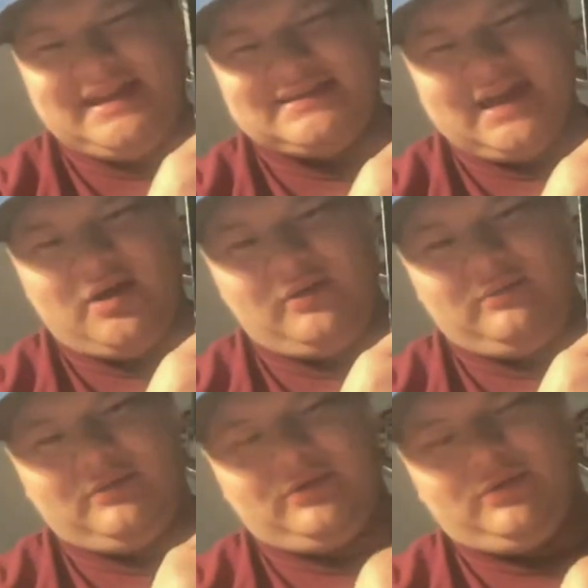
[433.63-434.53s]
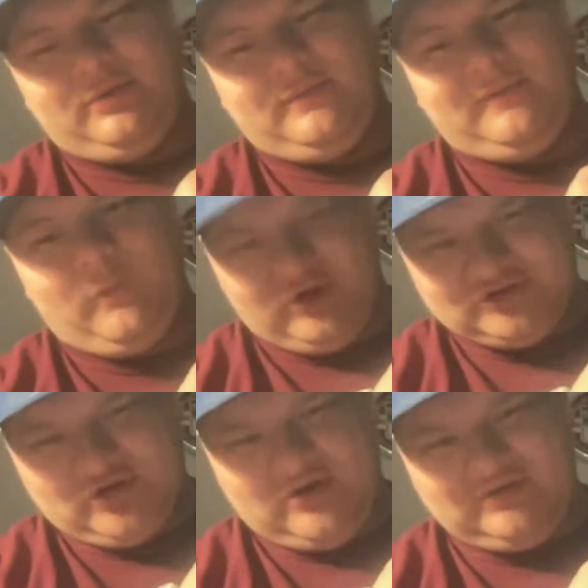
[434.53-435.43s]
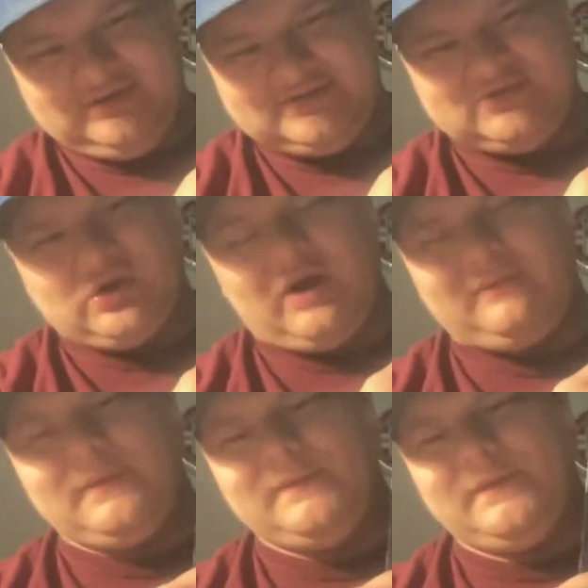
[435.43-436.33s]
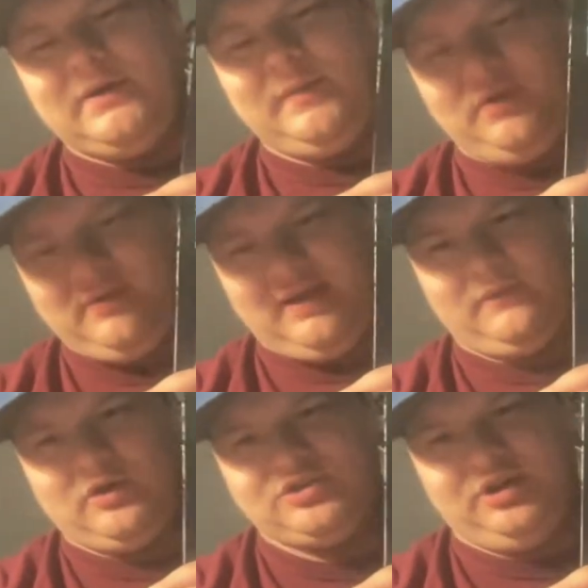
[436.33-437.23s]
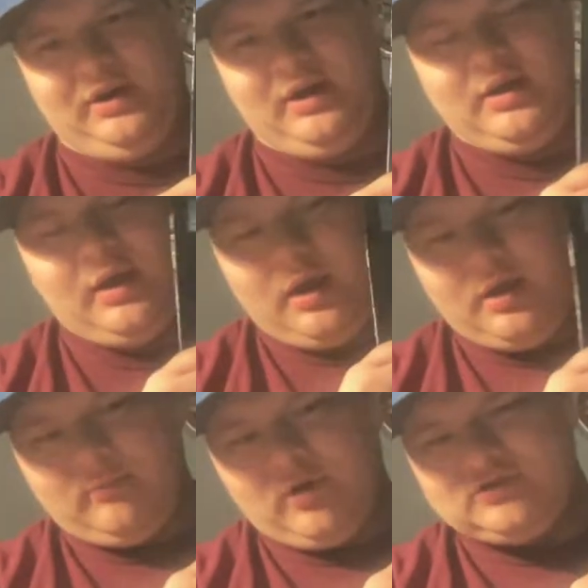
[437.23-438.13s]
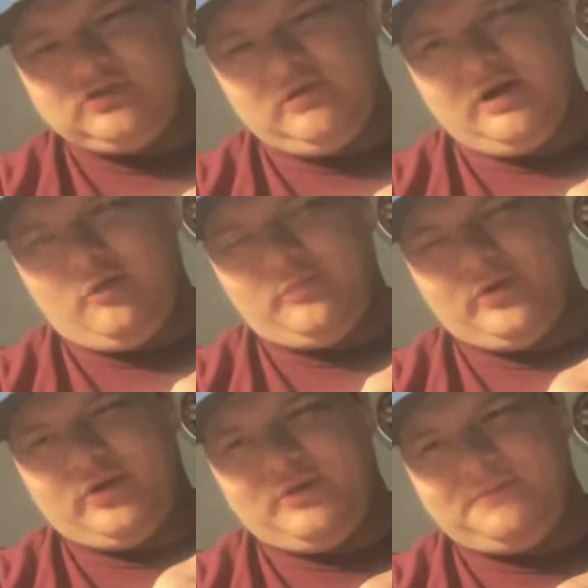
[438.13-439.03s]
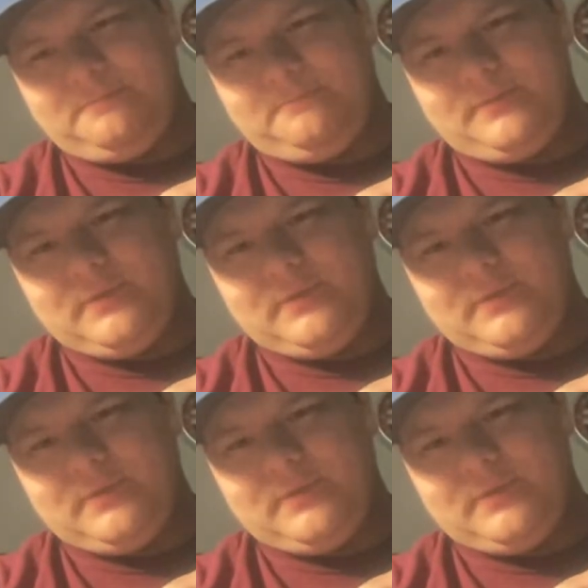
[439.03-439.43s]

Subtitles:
takes out 4 songs off of the UK version: Mother's Little Helper,